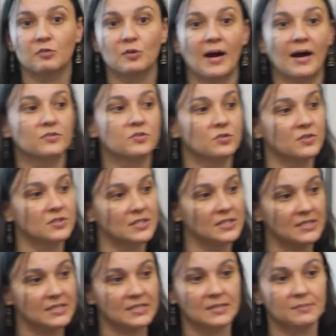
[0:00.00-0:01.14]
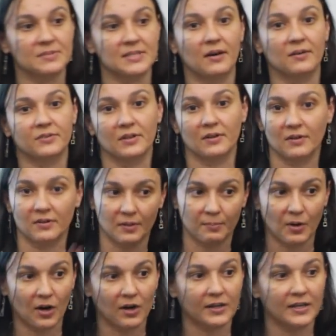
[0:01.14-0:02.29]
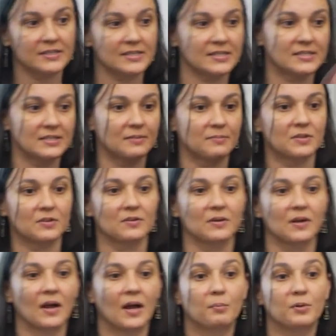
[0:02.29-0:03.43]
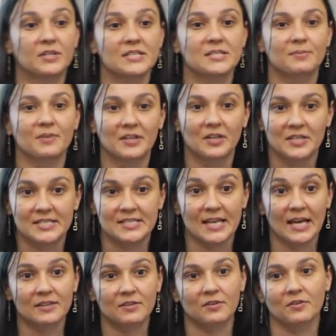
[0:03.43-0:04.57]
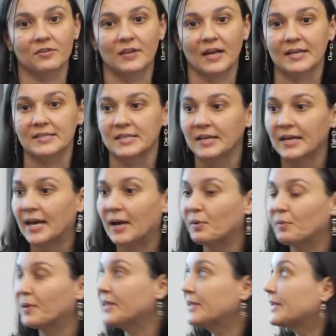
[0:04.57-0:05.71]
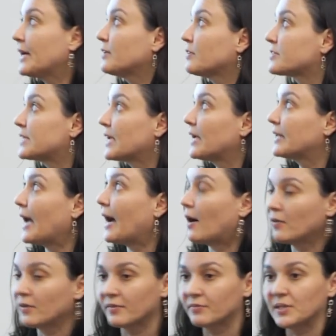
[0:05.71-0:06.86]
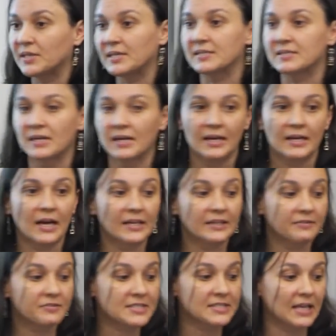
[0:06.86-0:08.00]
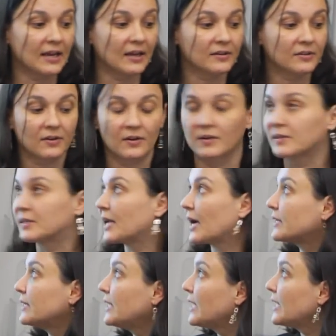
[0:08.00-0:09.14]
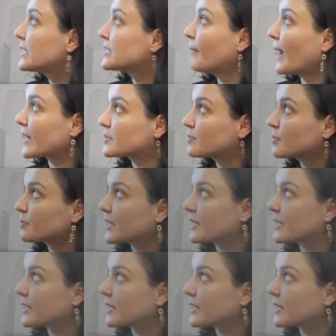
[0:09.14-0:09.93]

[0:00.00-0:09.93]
of crowdsourcing systems out there, their parking system, their participatory sensor things, and we wanted to understand out of these kind of standard techniques, maximum